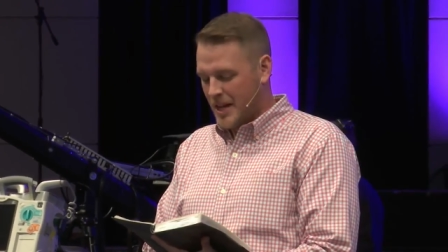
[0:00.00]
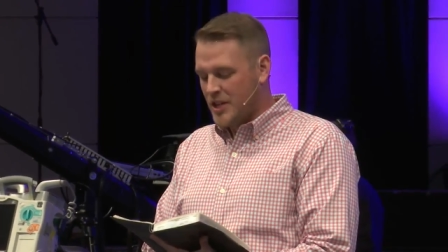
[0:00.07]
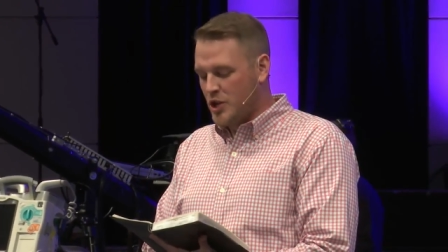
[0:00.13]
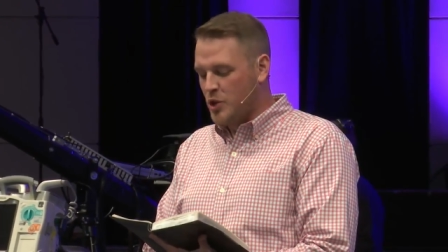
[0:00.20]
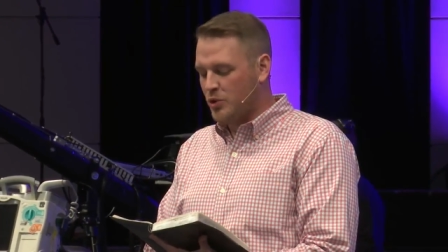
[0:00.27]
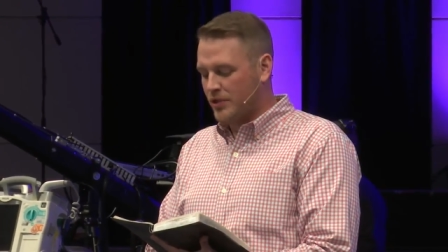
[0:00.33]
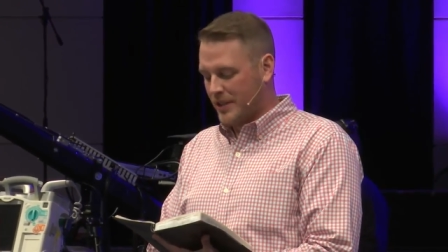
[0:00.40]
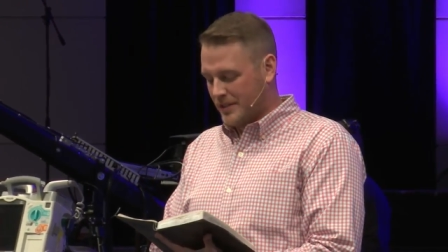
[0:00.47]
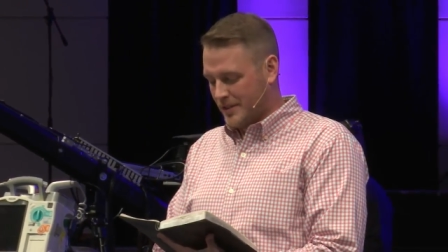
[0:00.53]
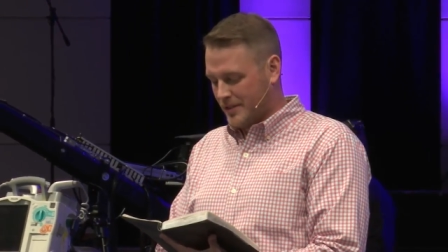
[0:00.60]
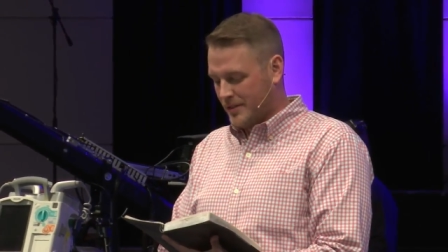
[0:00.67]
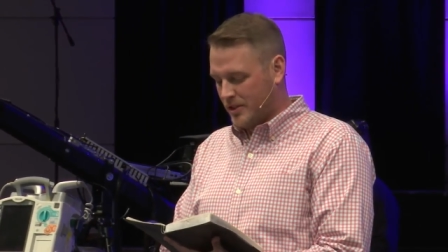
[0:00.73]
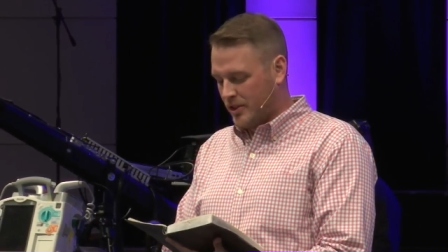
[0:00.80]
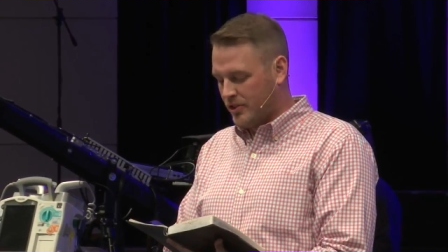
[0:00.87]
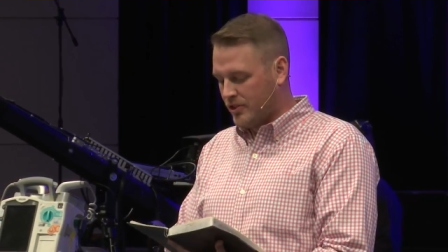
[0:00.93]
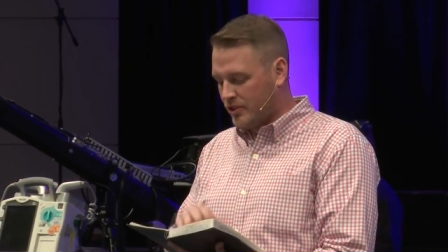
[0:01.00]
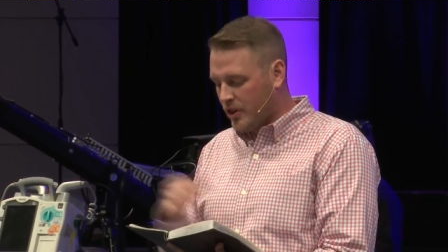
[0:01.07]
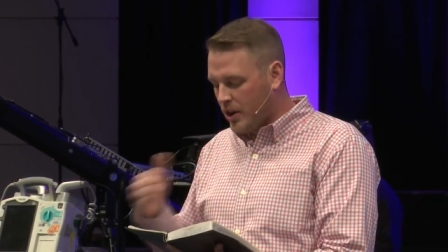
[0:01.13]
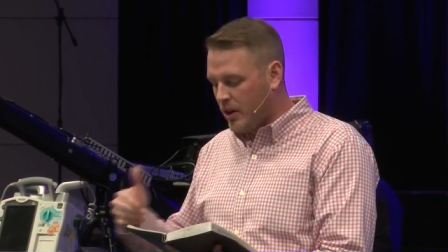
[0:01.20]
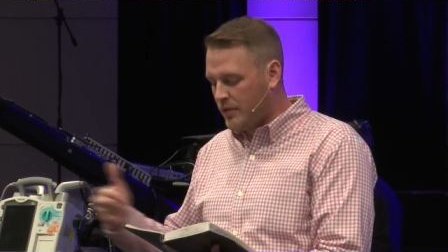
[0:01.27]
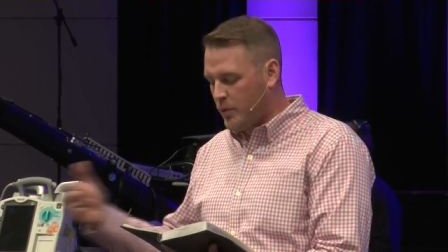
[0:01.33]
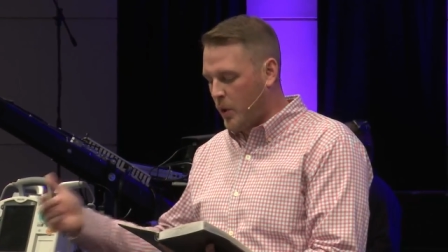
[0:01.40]
Use it to
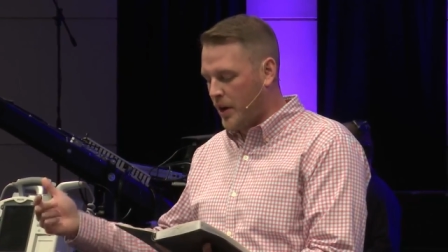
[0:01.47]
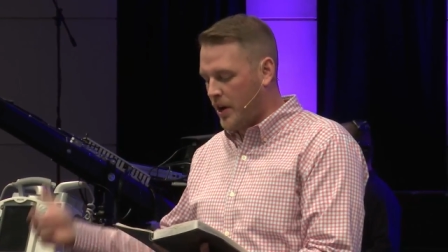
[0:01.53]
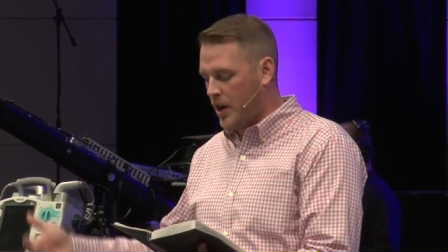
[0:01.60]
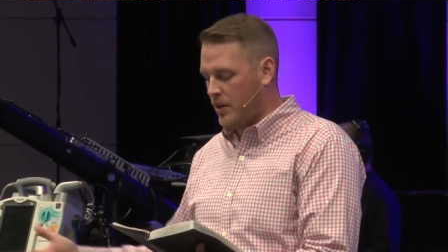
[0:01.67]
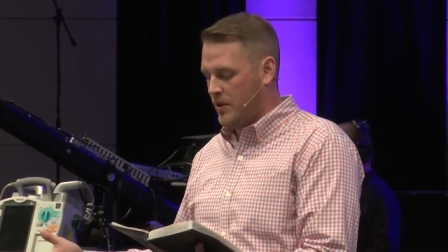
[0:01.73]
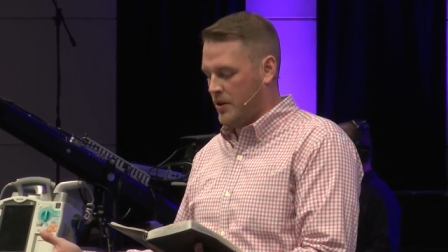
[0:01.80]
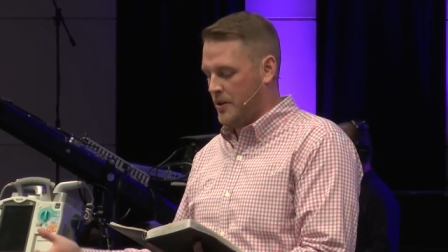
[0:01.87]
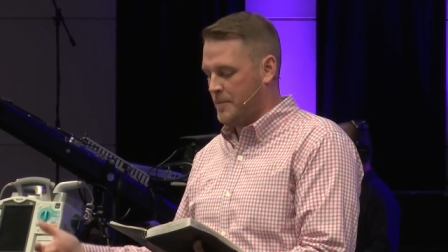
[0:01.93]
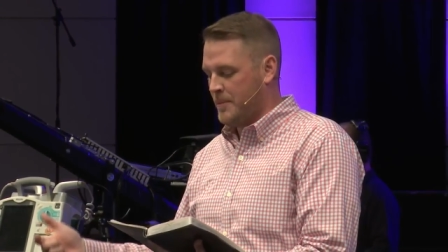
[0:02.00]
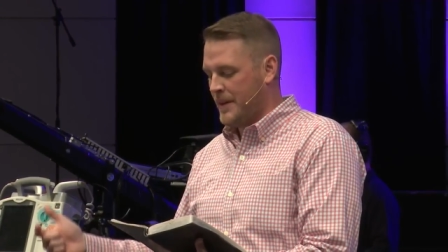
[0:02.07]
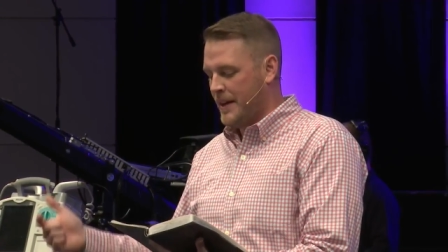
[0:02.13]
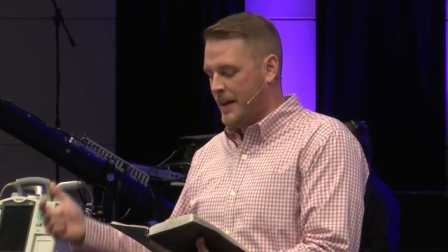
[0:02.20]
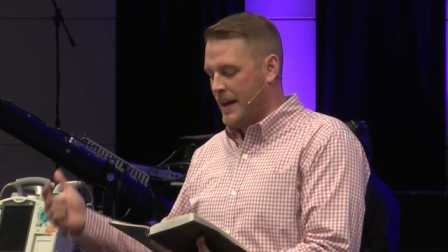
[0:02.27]
serve one another